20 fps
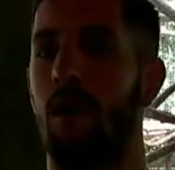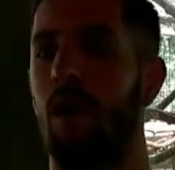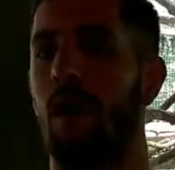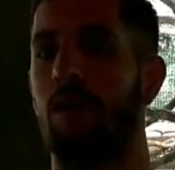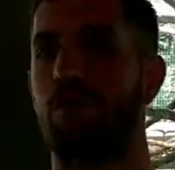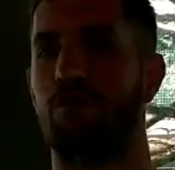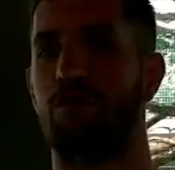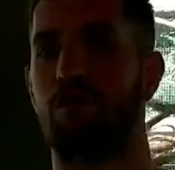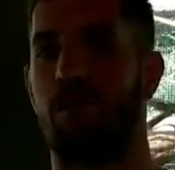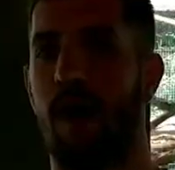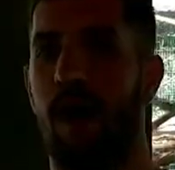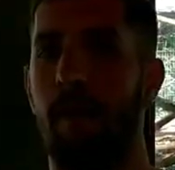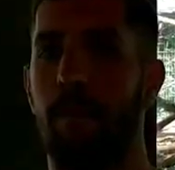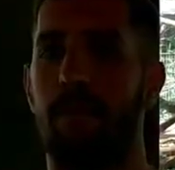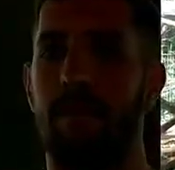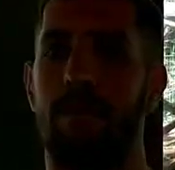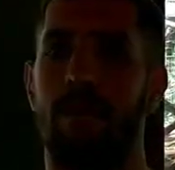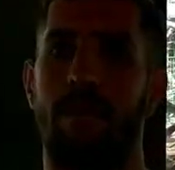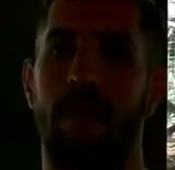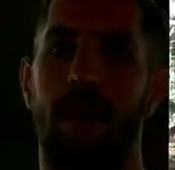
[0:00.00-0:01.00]
a
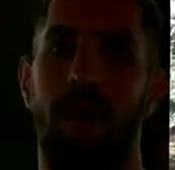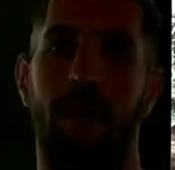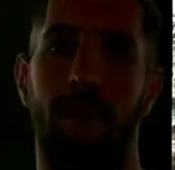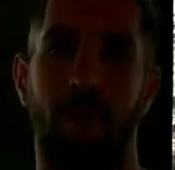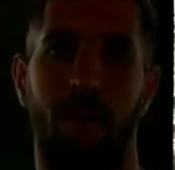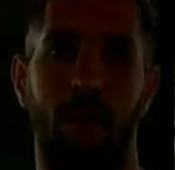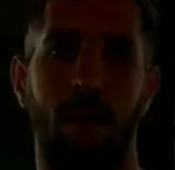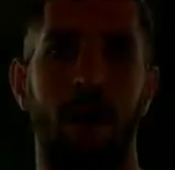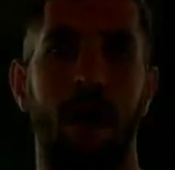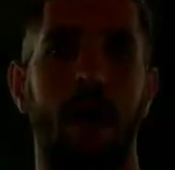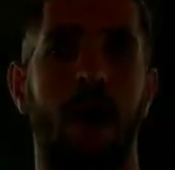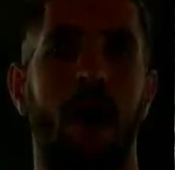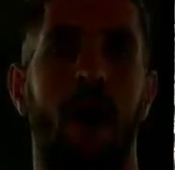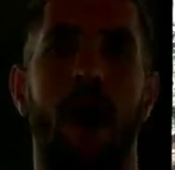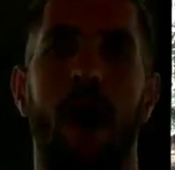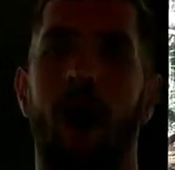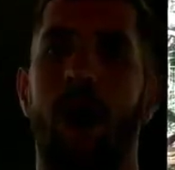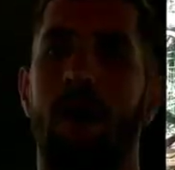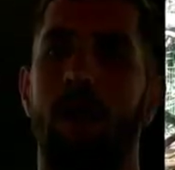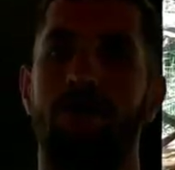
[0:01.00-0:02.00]
tropical animal?
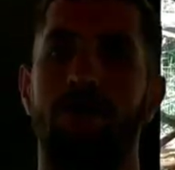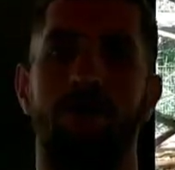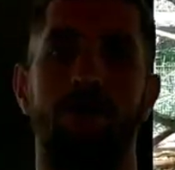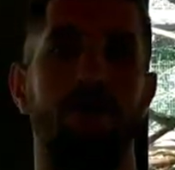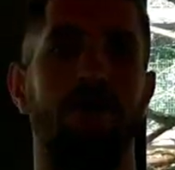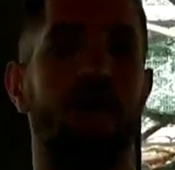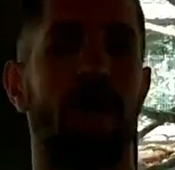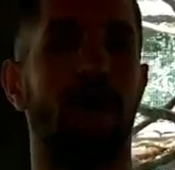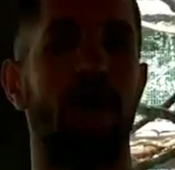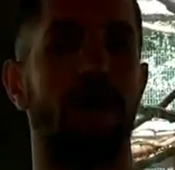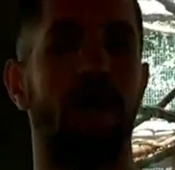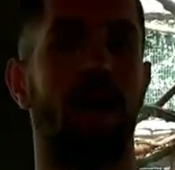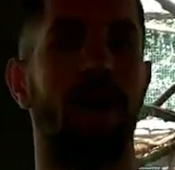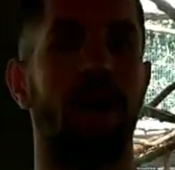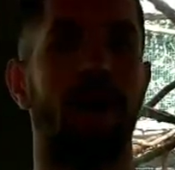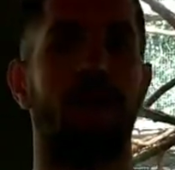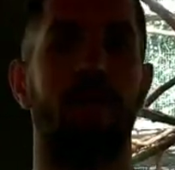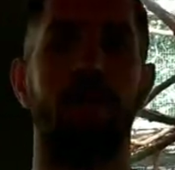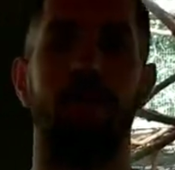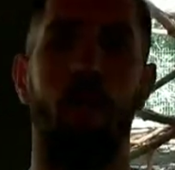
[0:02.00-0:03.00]
Do they
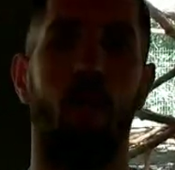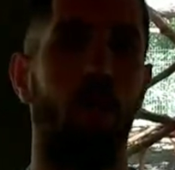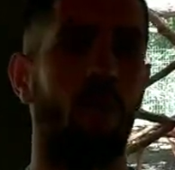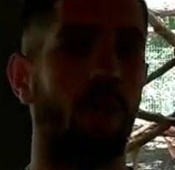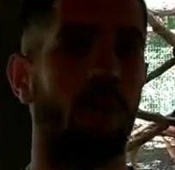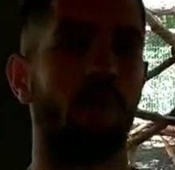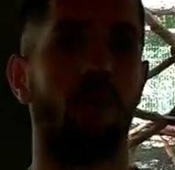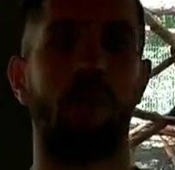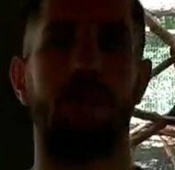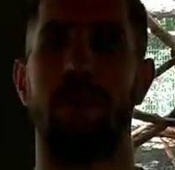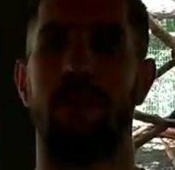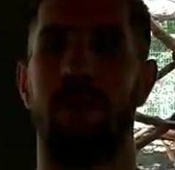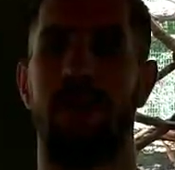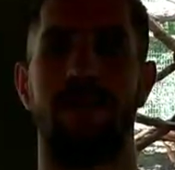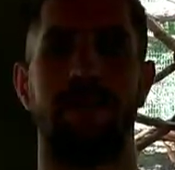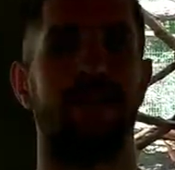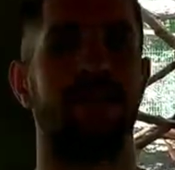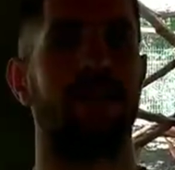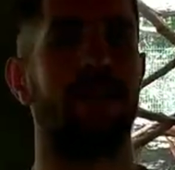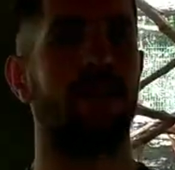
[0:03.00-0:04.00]
like more or
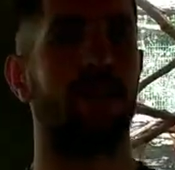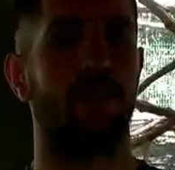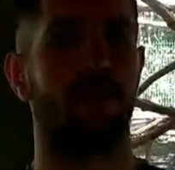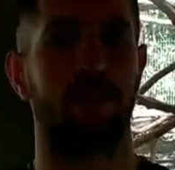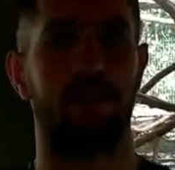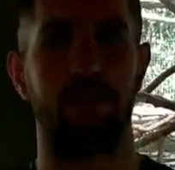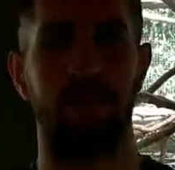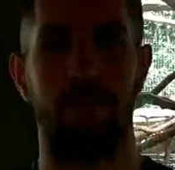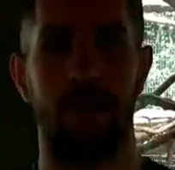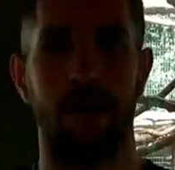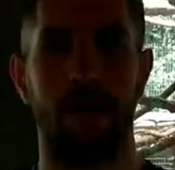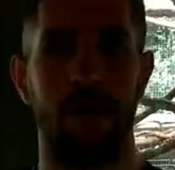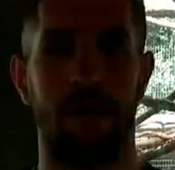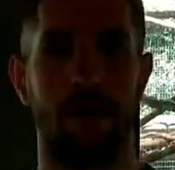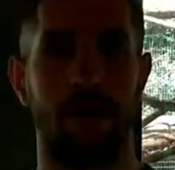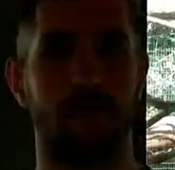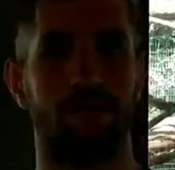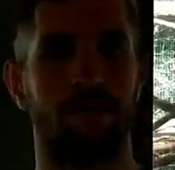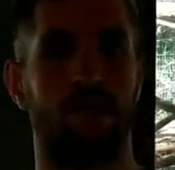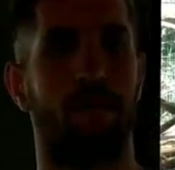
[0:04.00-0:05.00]
less heat or
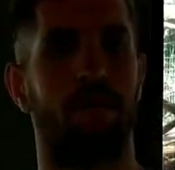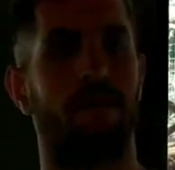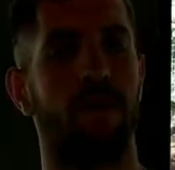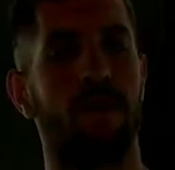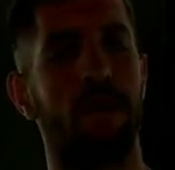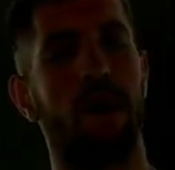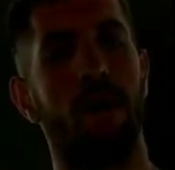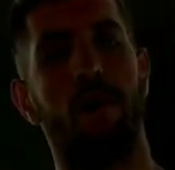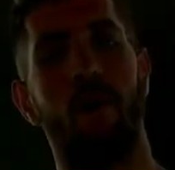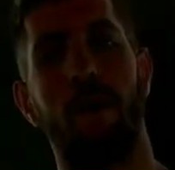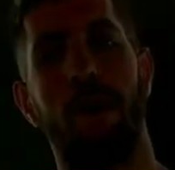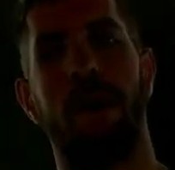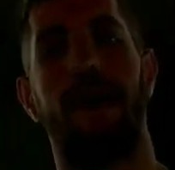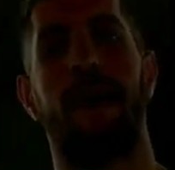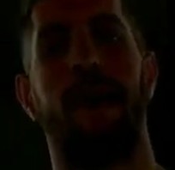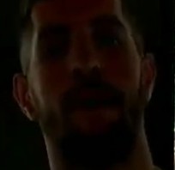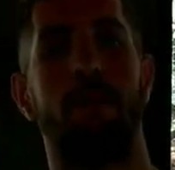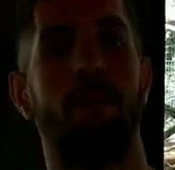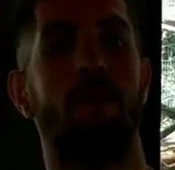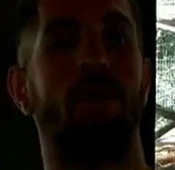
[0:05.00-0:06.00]
humidity? So figure out what
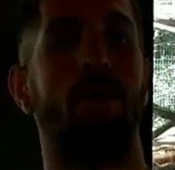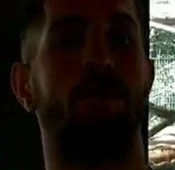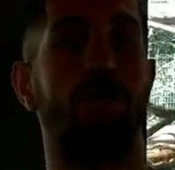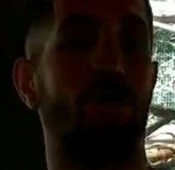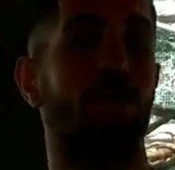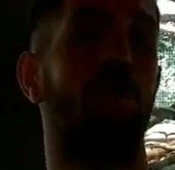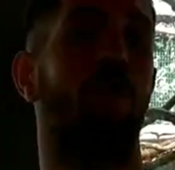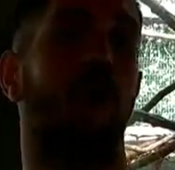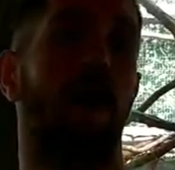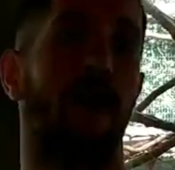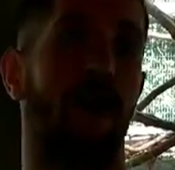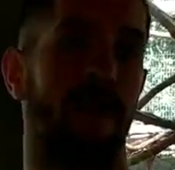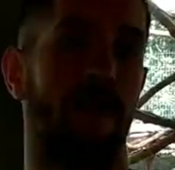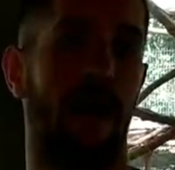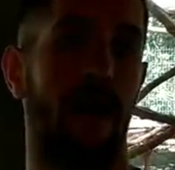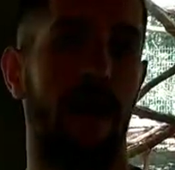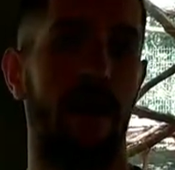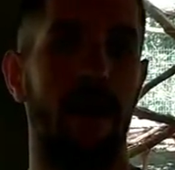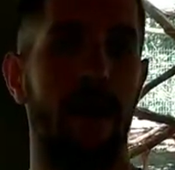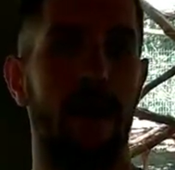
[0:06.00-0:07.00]
animal you want to
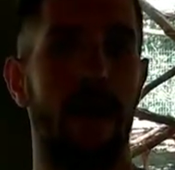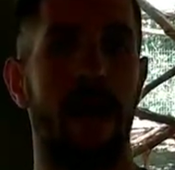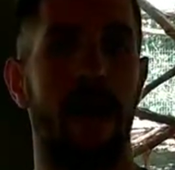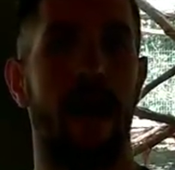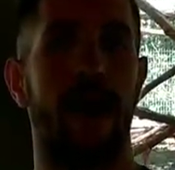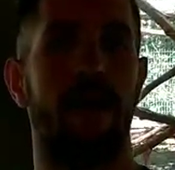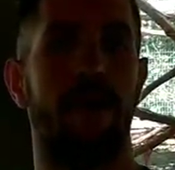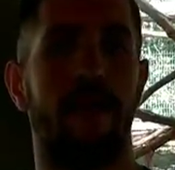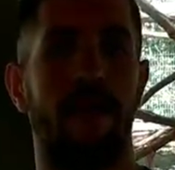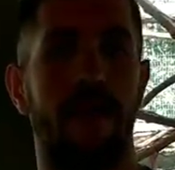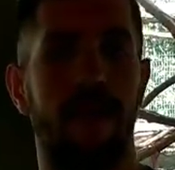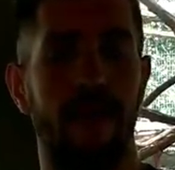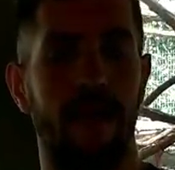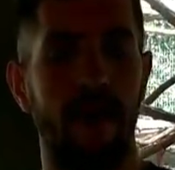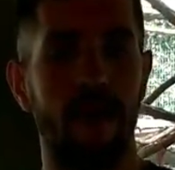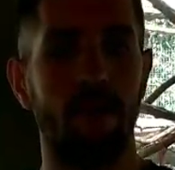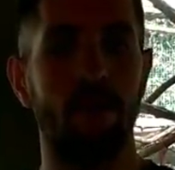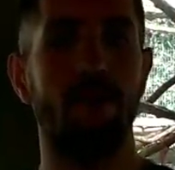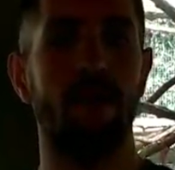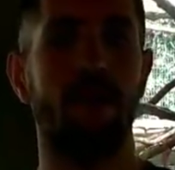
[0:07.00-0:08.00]
get, and then
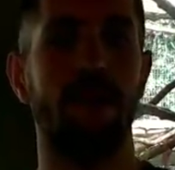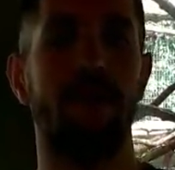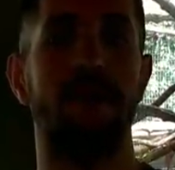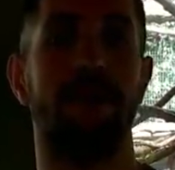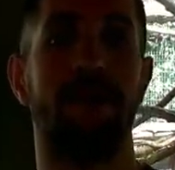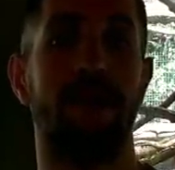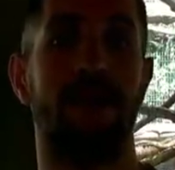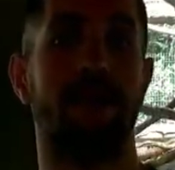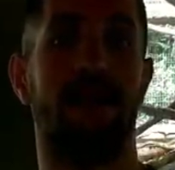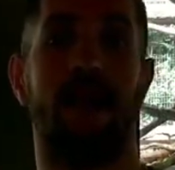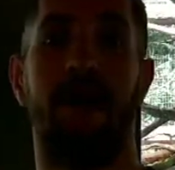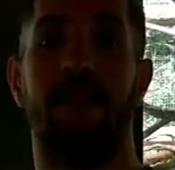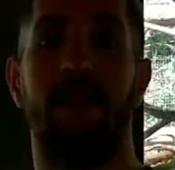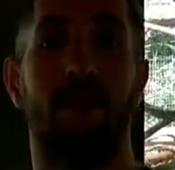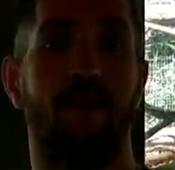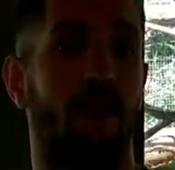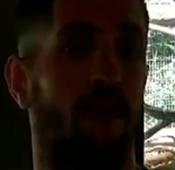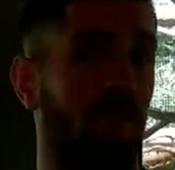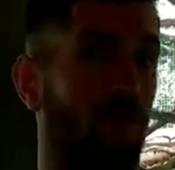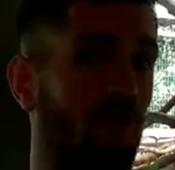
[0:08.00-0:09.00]
that'll really
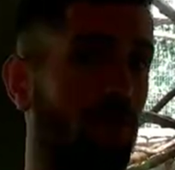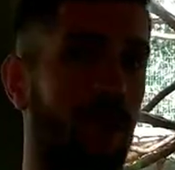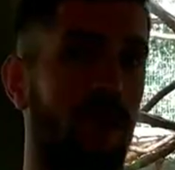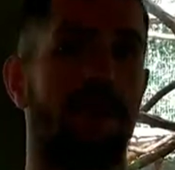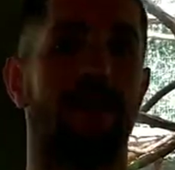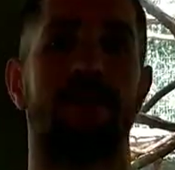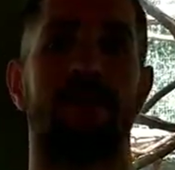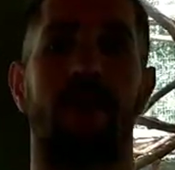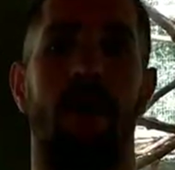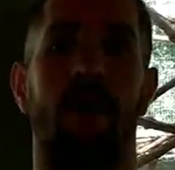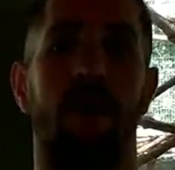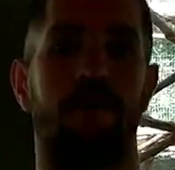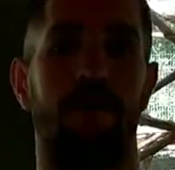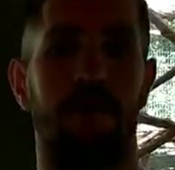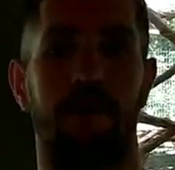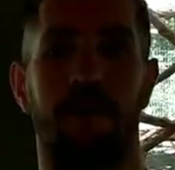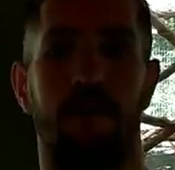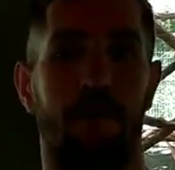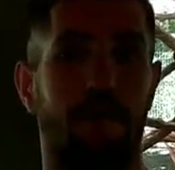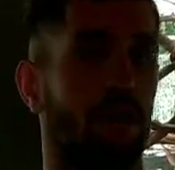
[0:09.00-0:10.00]
dictate the rest of
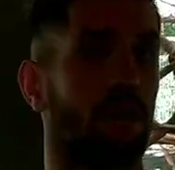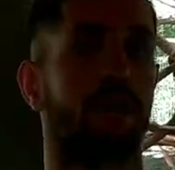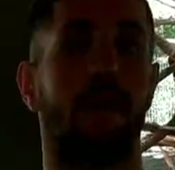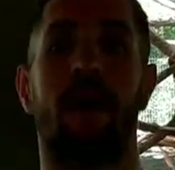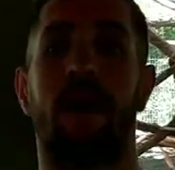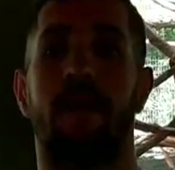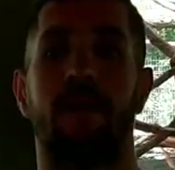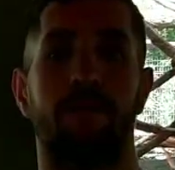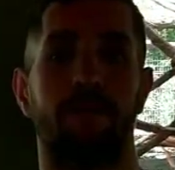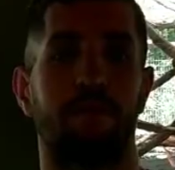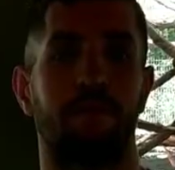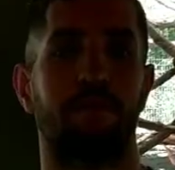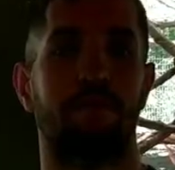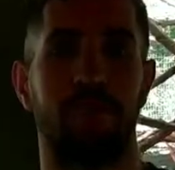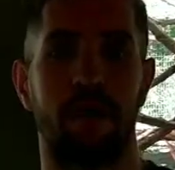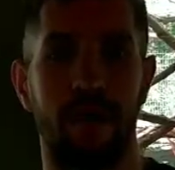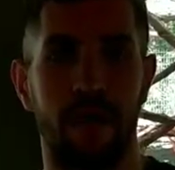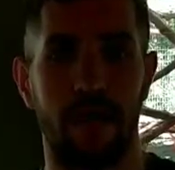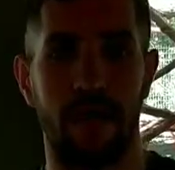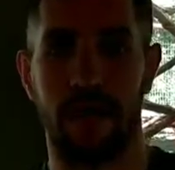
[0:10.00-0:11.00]
your kind of
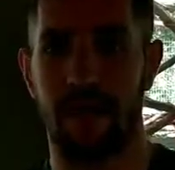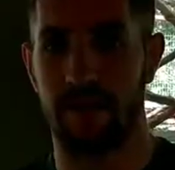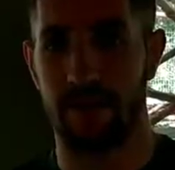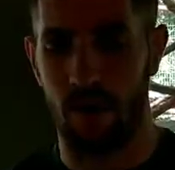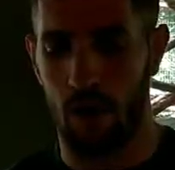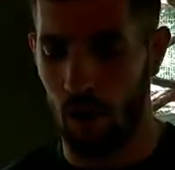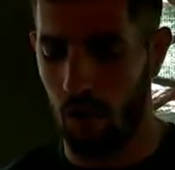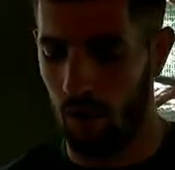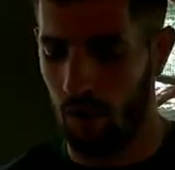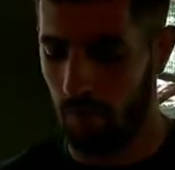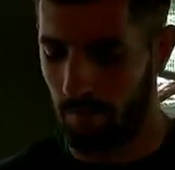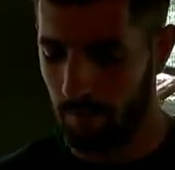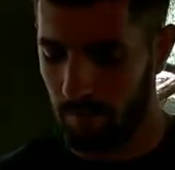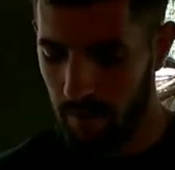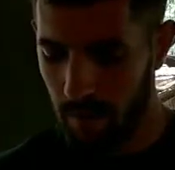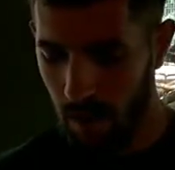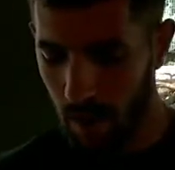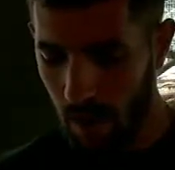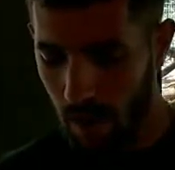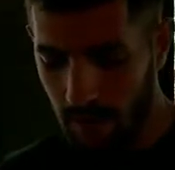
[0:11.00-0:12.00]
creating its home.
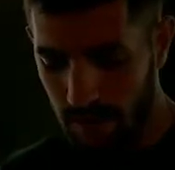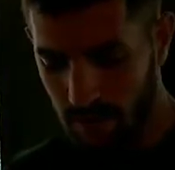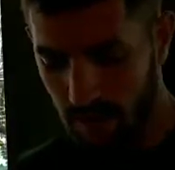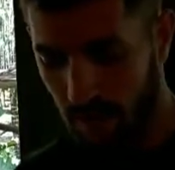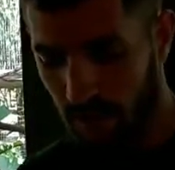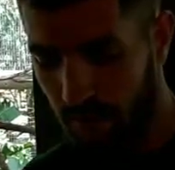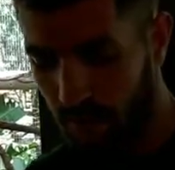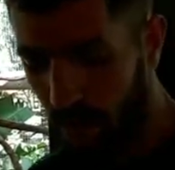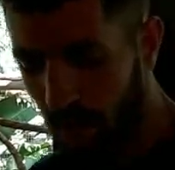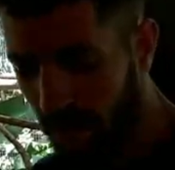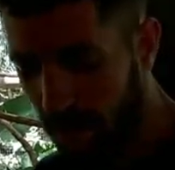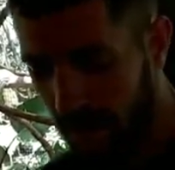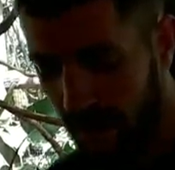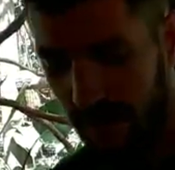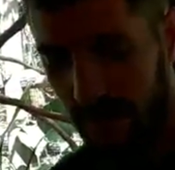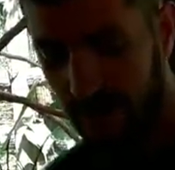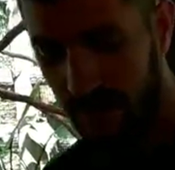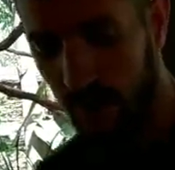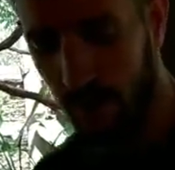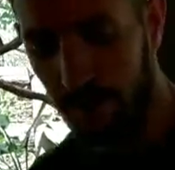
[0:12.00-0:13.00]
So the first thing
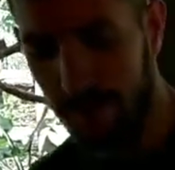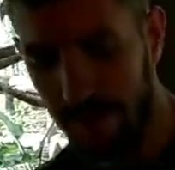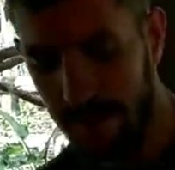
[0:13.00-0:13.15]
is going to be